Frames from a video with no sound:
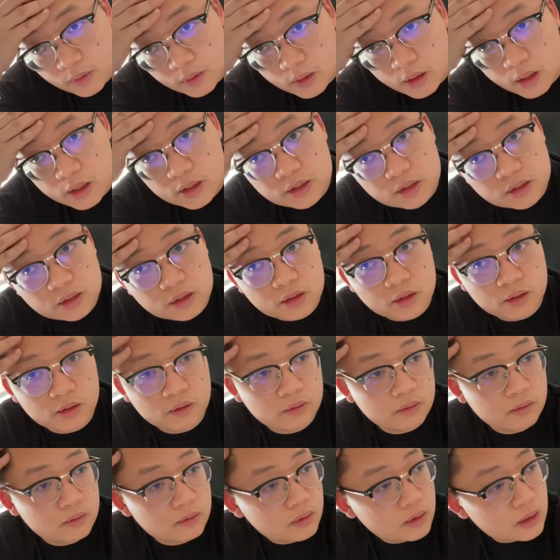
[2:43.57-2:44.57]

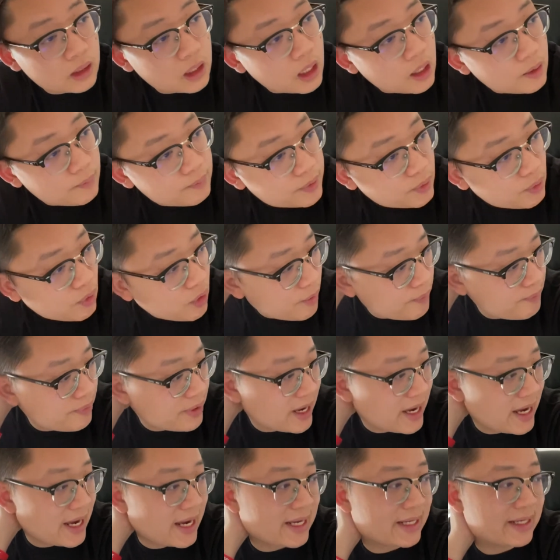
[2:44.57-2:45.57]
So people are
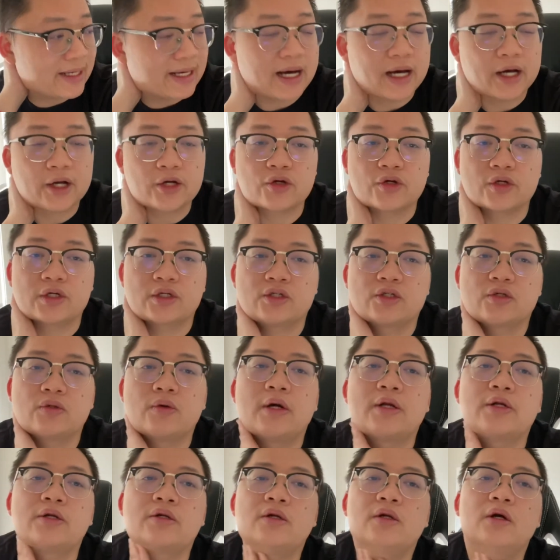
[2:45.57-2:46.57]
paying $100,
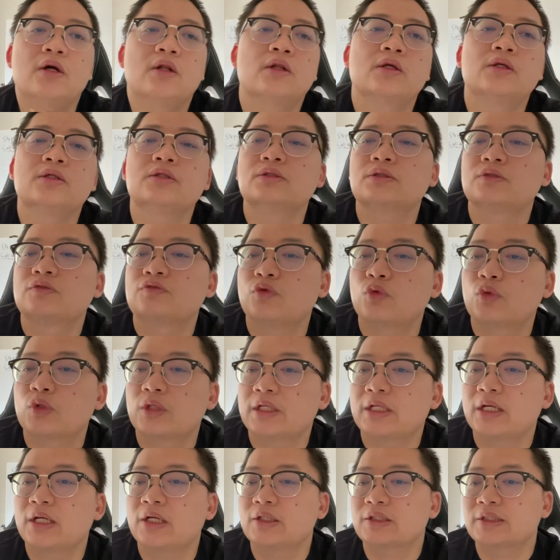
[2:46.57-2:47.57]
$200, $40,
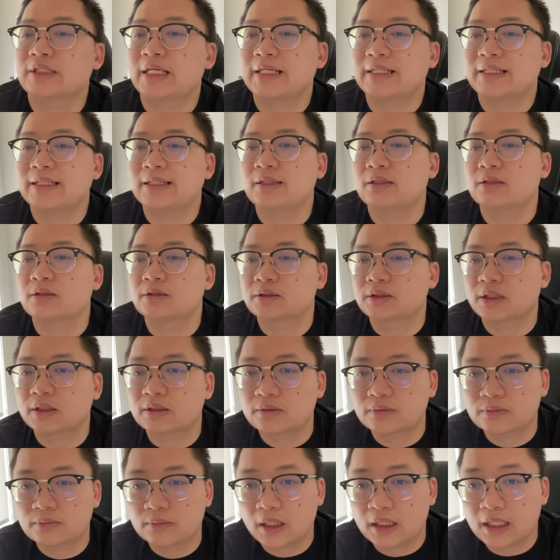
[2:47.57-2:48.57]
$80, like
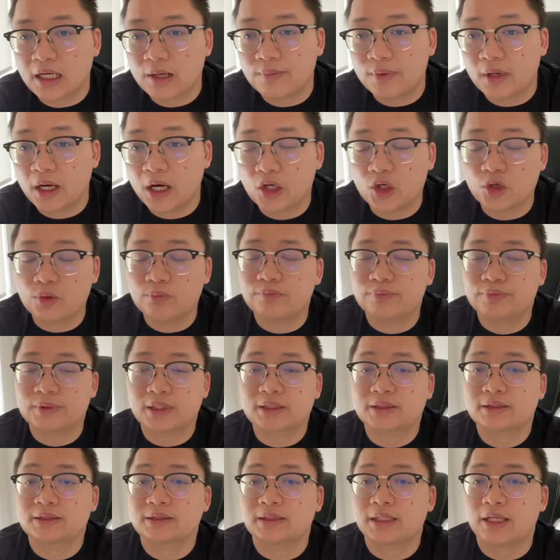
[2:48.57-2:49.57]
a couple
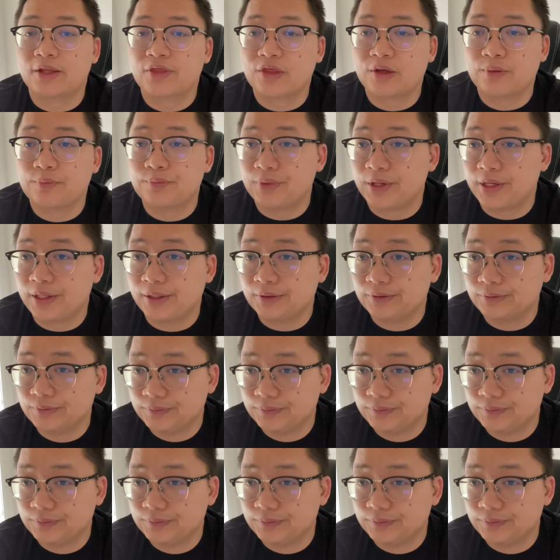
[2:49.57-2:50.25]
$100 a thumbnail.